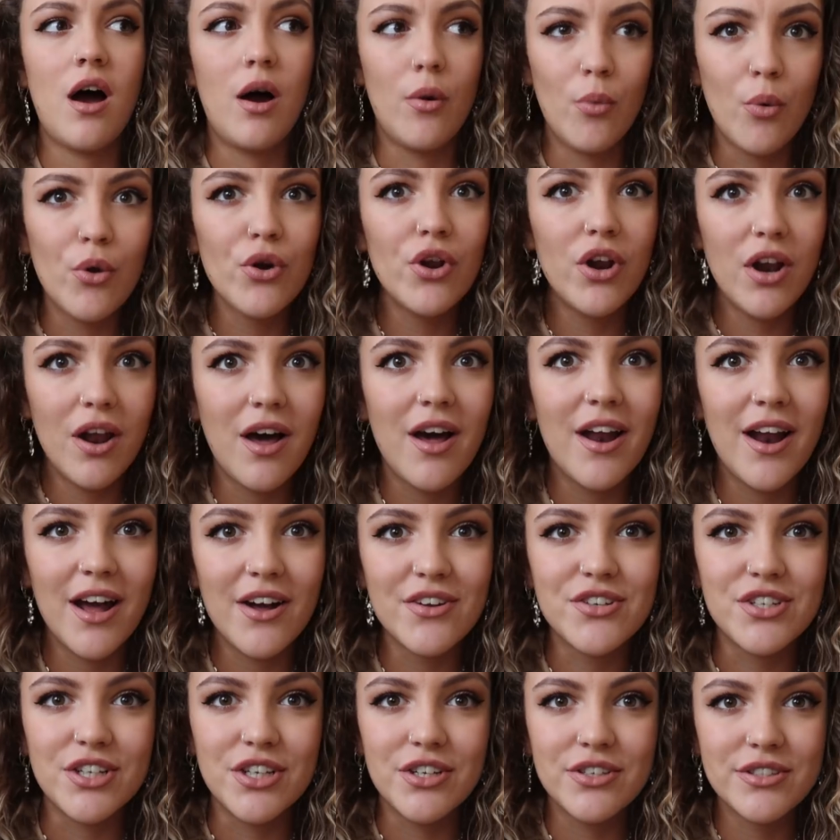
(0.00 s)
I want to learn
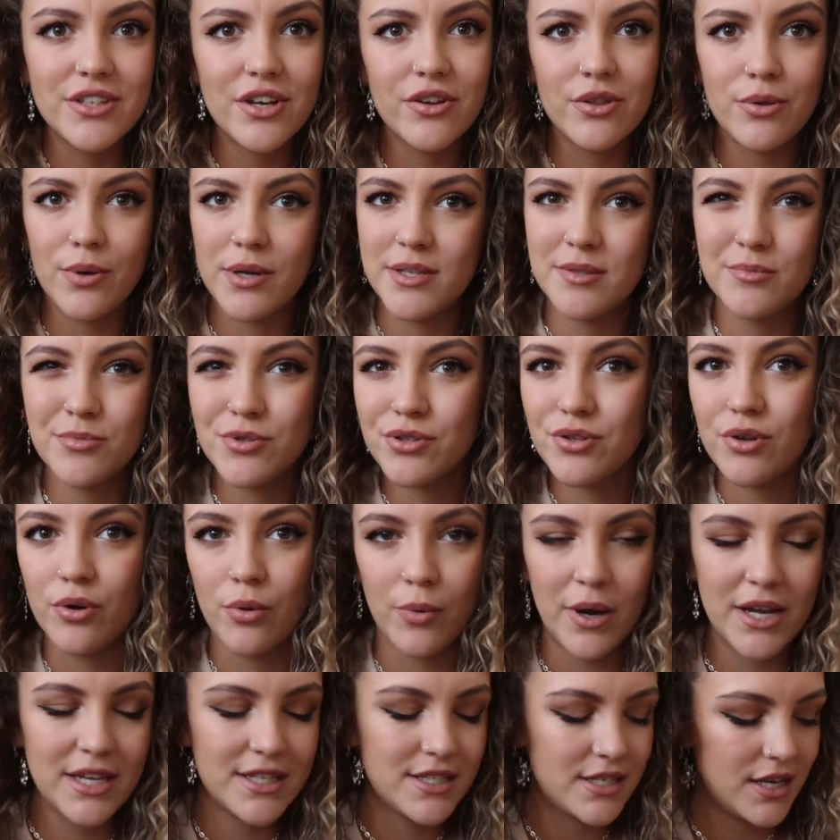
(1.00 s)
how to use it, otherwise I'm just going
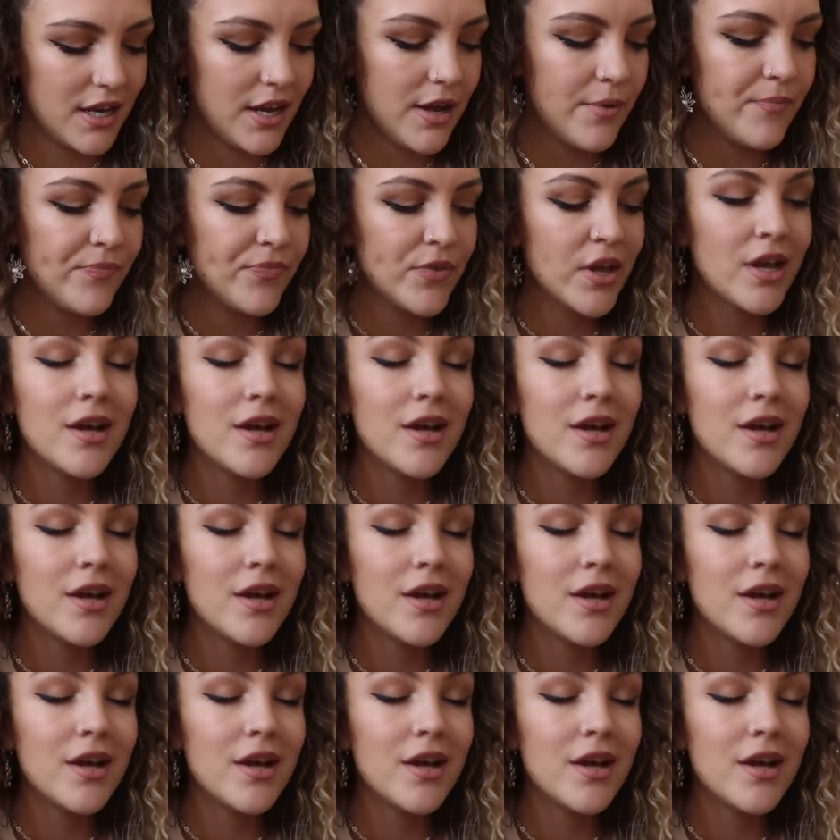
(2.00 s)
to waste it.